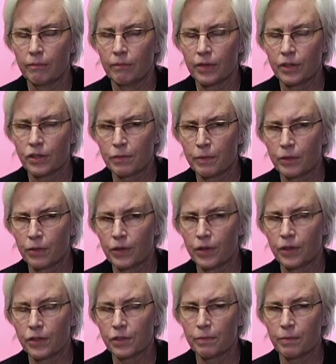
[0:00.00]

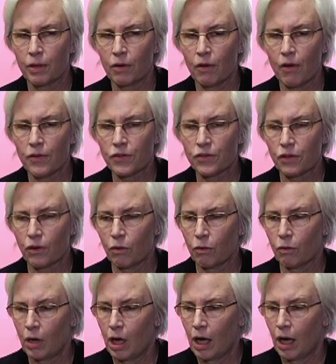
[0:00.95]
experience, but
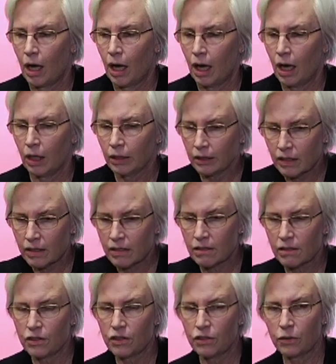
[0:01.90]
also
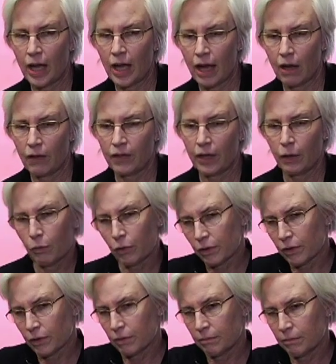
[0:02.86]
listen to how they
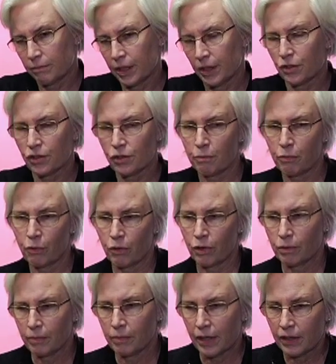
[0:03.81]
were being
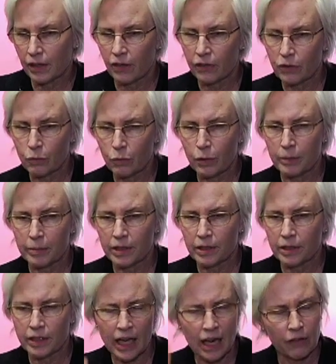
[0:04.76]
supported by the other
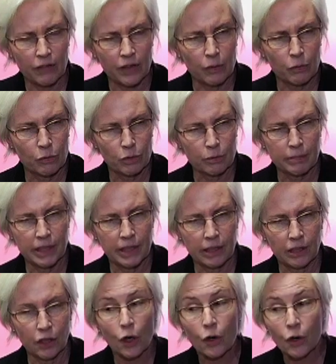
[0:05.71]
women and how they were
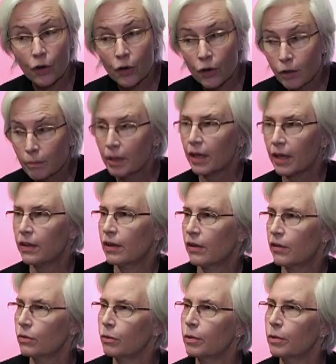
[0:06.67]
being heard by the other